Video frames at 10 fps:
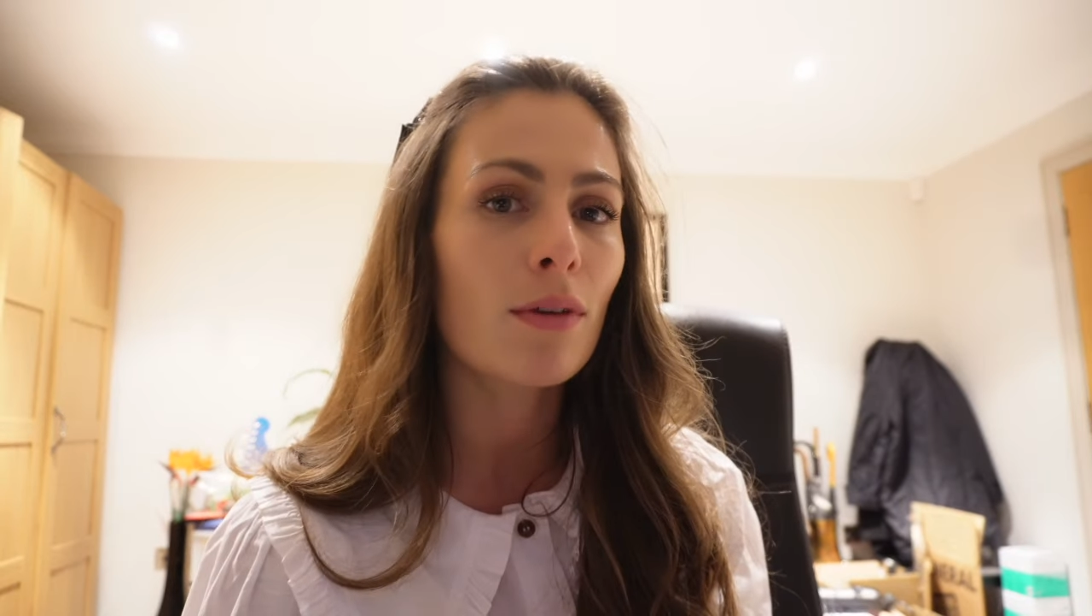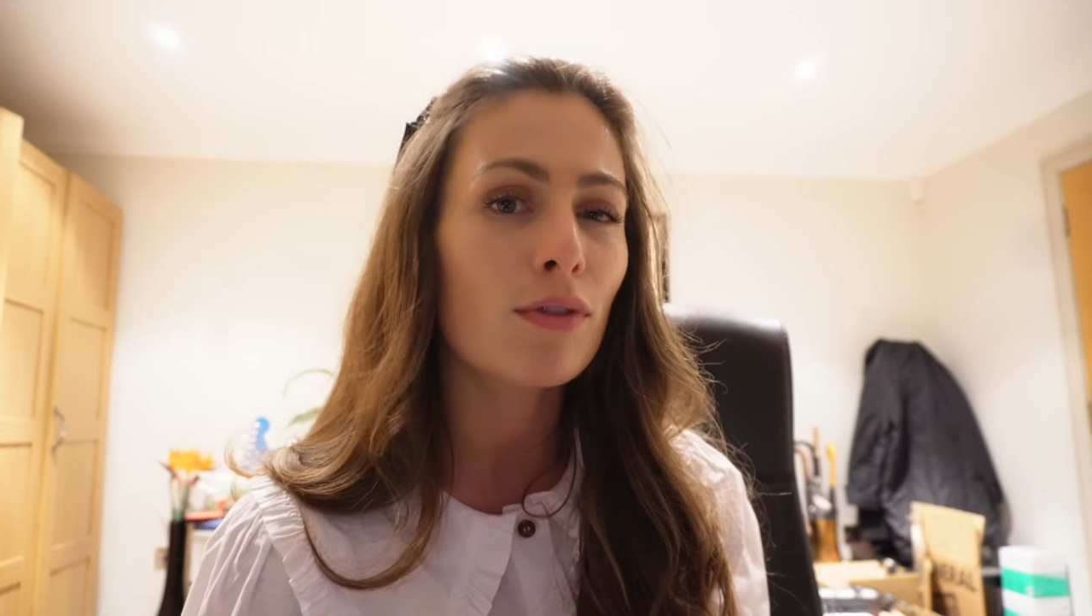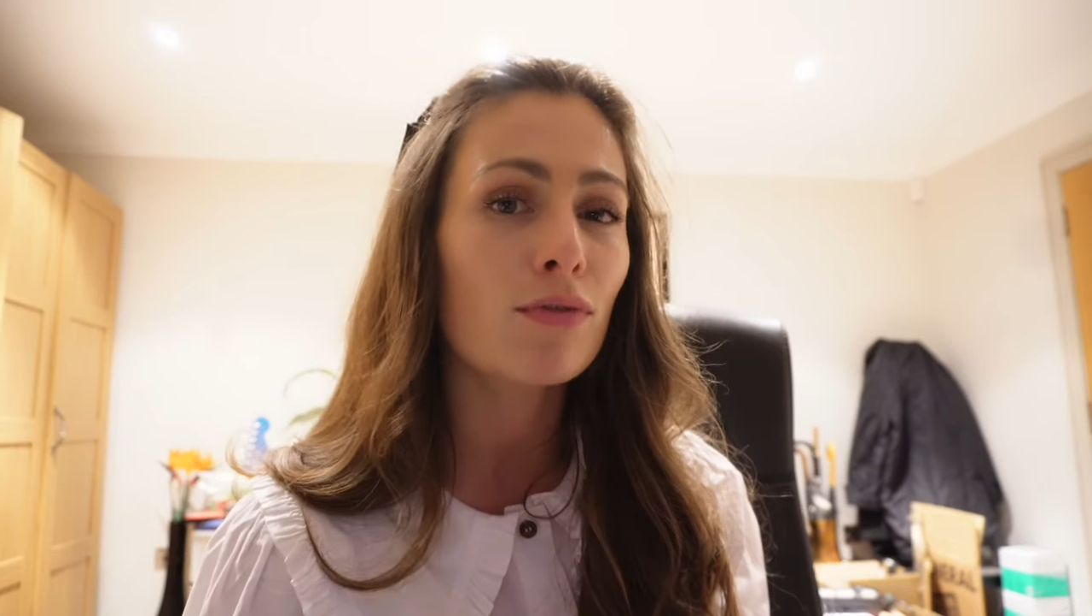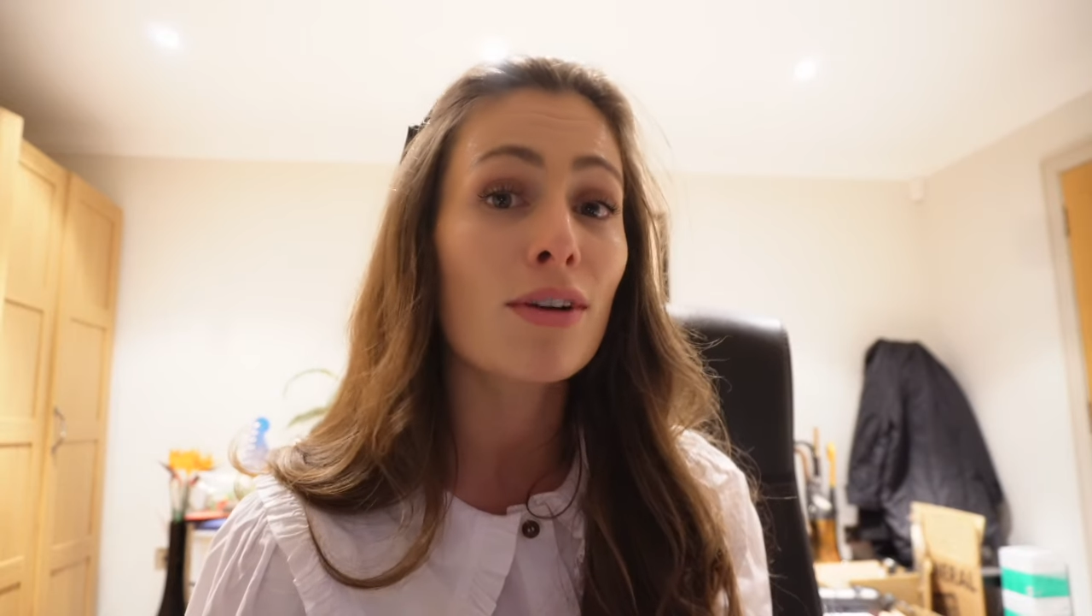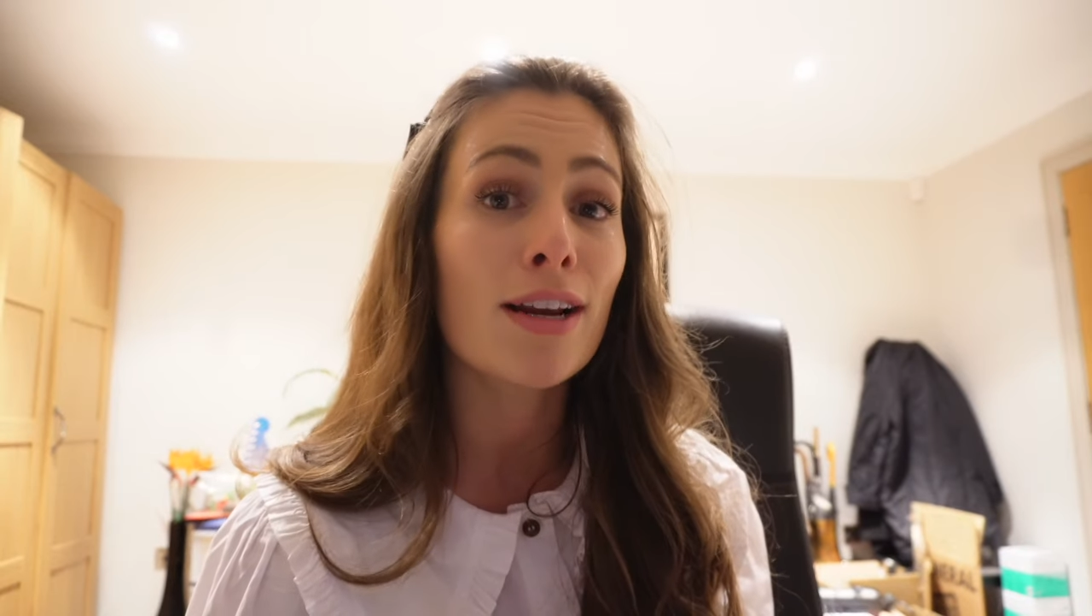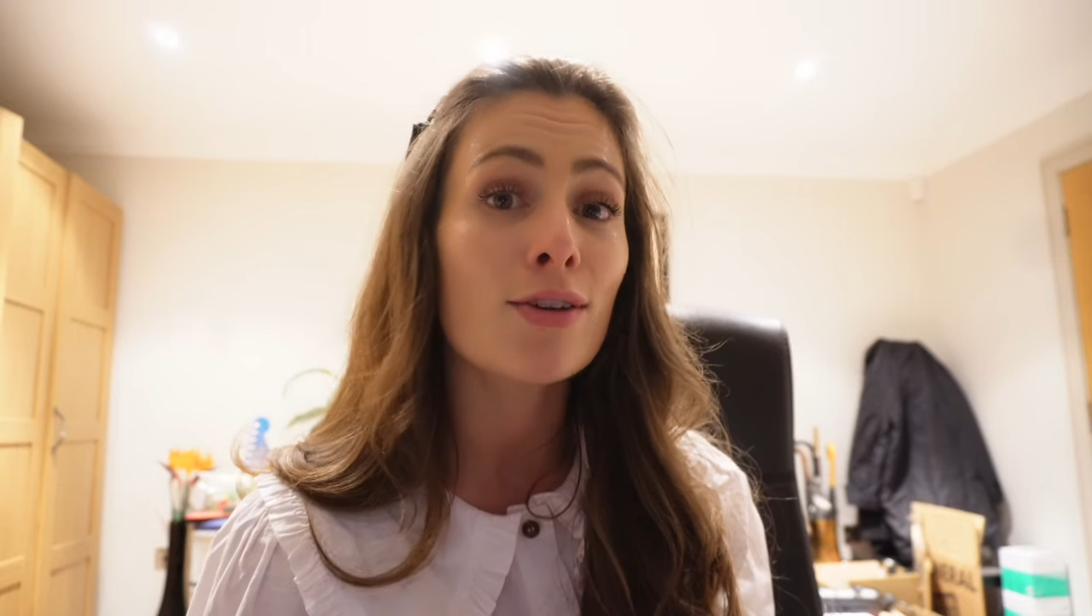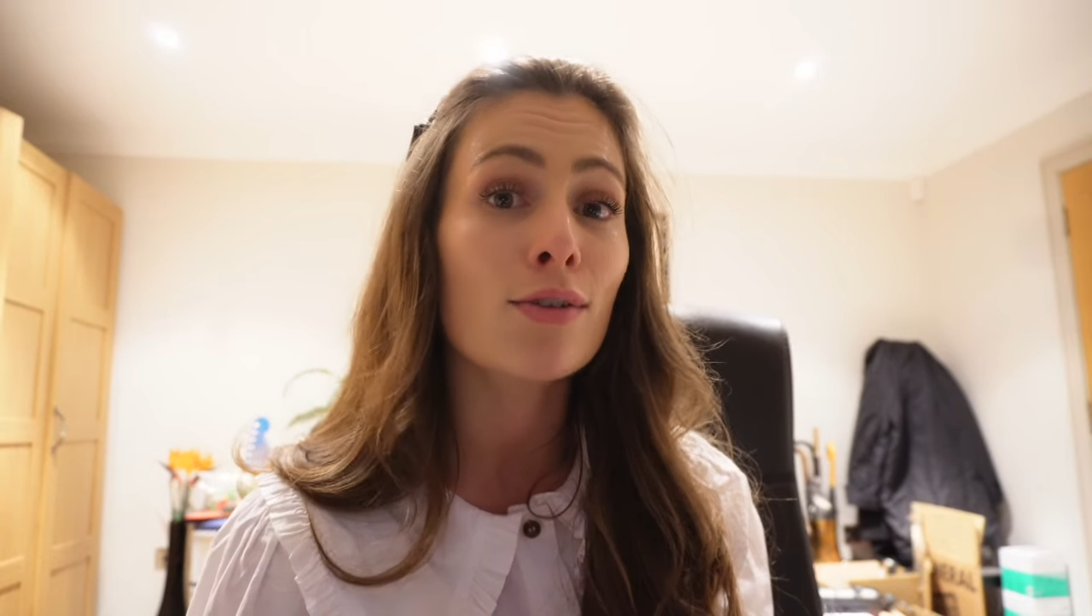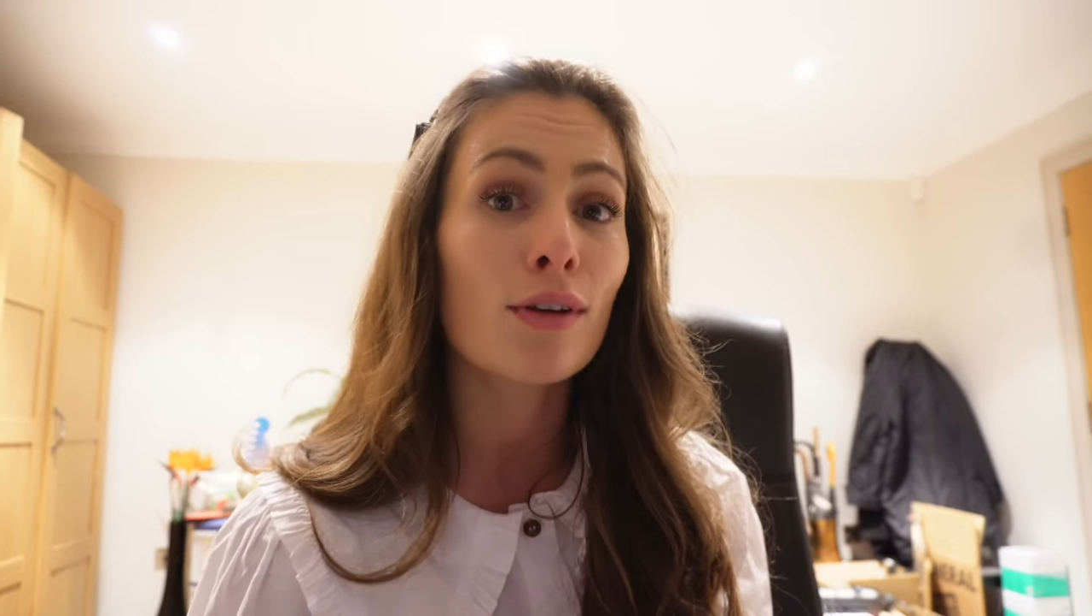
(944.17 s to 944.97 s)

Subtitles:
of the really cool